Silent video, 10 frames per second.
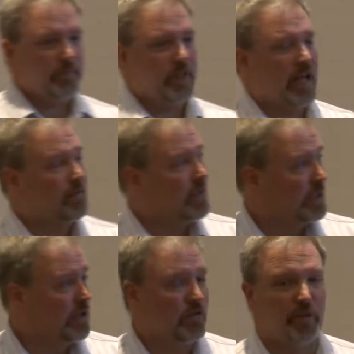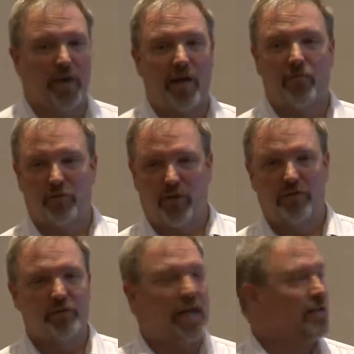Yeah, the Consulting Bible is one
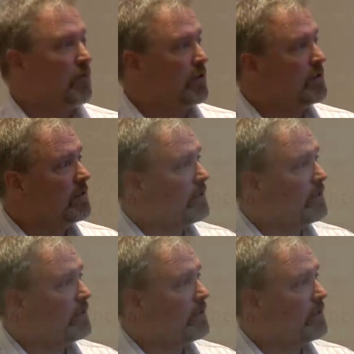of those guys' books.